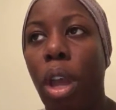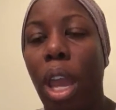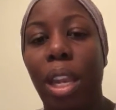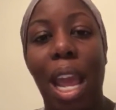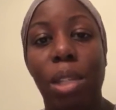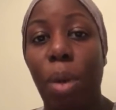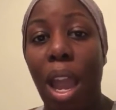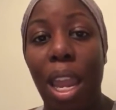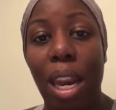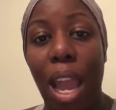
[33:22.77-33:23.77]
that's why
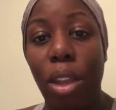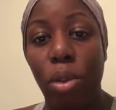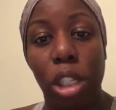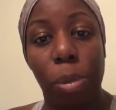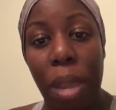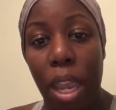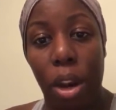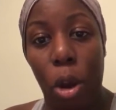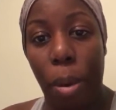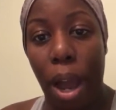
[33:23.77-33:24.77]
he not used to speaking to
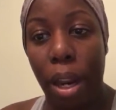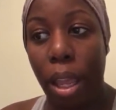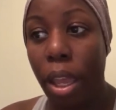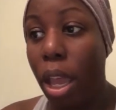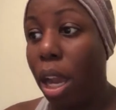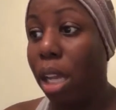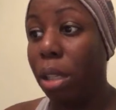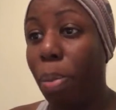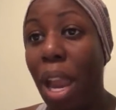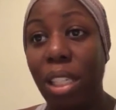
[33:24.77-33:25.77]
nobody. Because
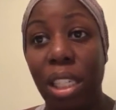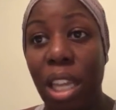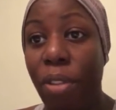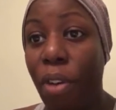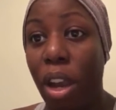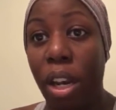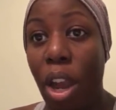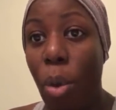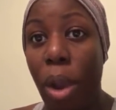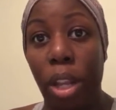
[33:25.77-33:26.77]
the patients he fucking
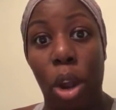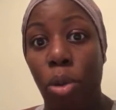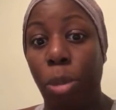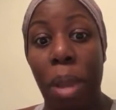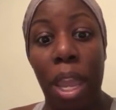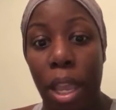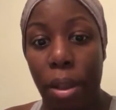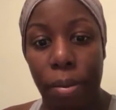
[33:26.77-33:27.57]
deal with don't speak.